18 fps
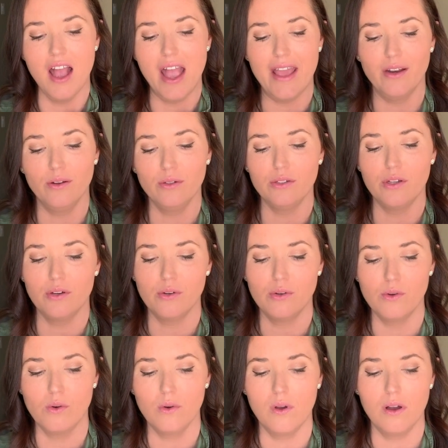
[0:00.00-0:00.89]
I don't
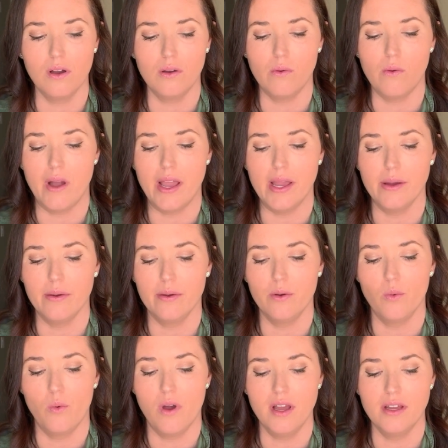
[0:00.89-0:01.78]
know why I
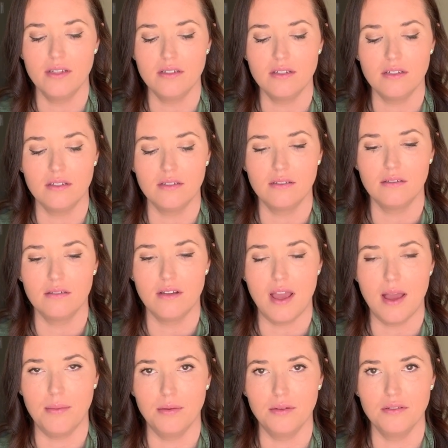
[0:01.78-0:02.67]
would want
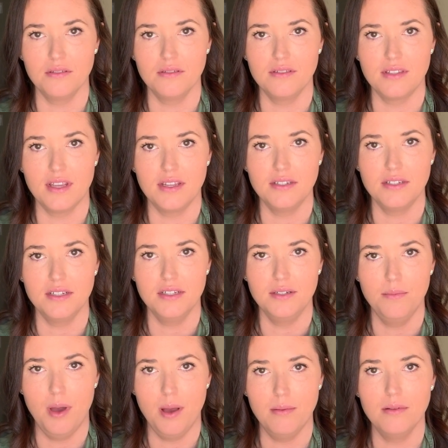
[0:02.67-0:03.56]
apple
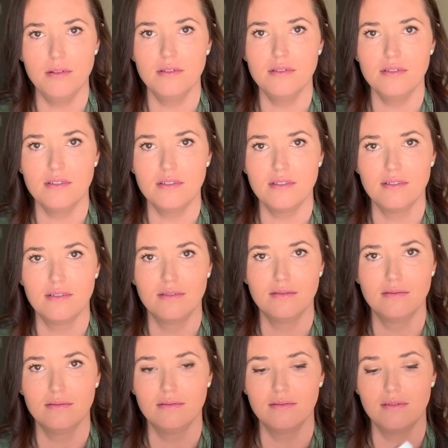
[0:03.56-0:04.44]
scented bubbles,
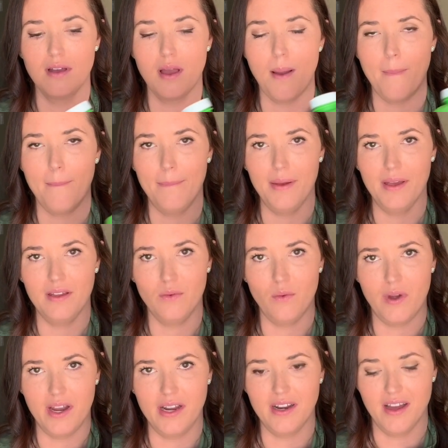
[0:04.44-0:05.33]
but
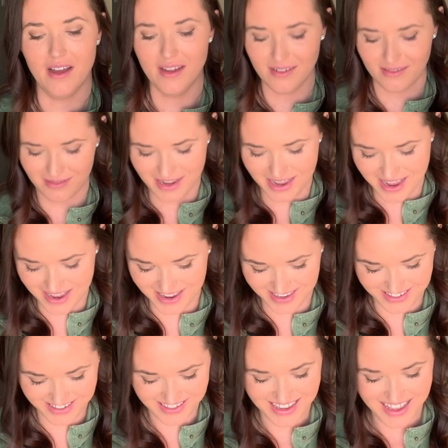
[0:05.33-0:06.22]
why not?
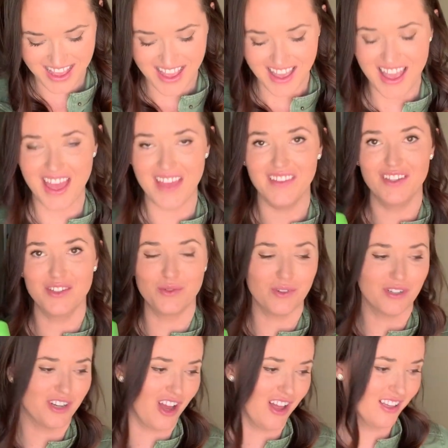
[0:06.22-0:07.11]
And these
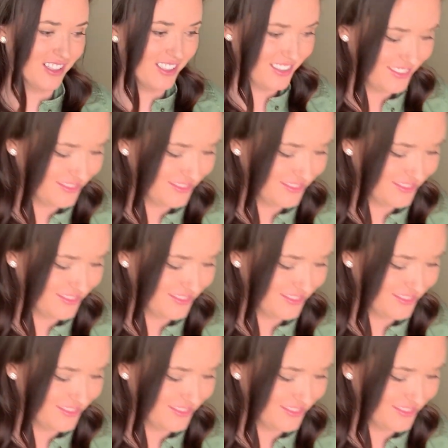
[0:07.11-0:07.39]
were $1.